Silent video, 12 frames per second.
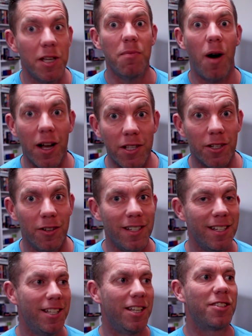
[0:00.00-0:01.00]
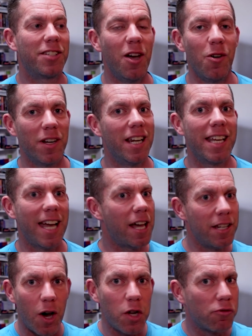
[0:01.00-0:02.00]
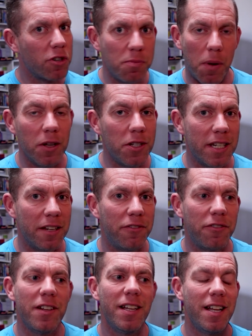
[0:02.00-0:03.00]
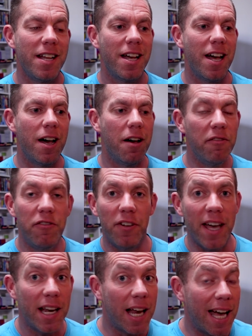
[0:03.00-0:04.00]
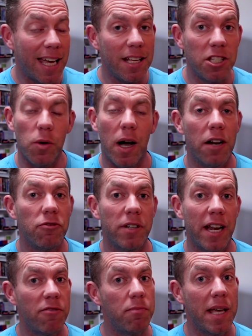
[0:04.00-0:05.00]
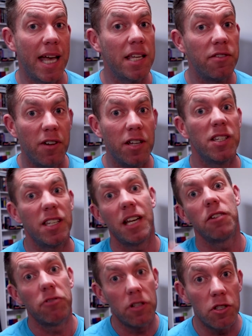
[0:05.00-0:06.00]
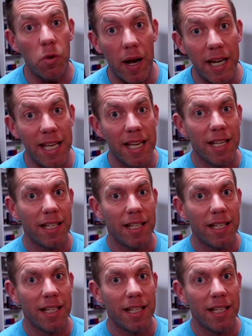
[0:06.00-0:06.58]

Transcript: you might do. You're still going to get a nice responsive feel at 80 to 100 FPS versus 120.